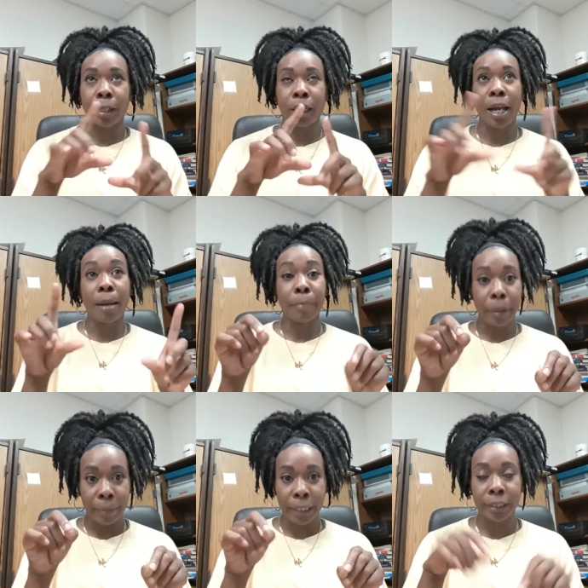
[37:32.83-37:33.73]

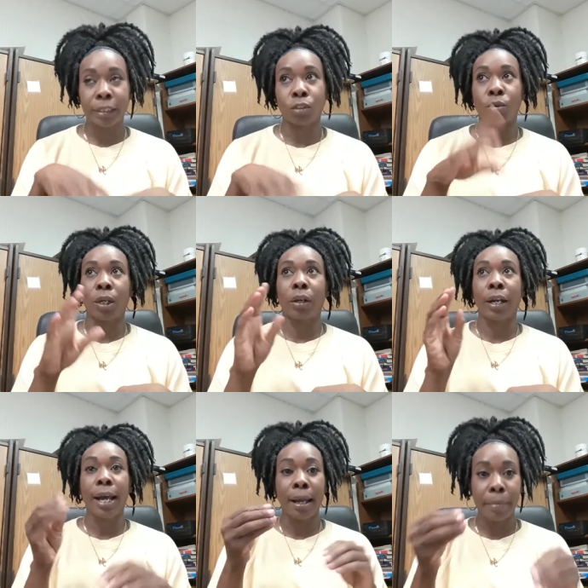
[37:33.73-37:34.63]
compliments or
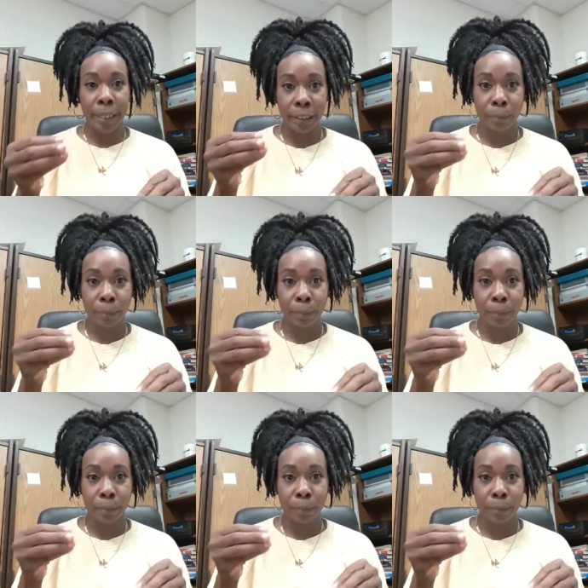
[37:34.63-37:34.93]
comments,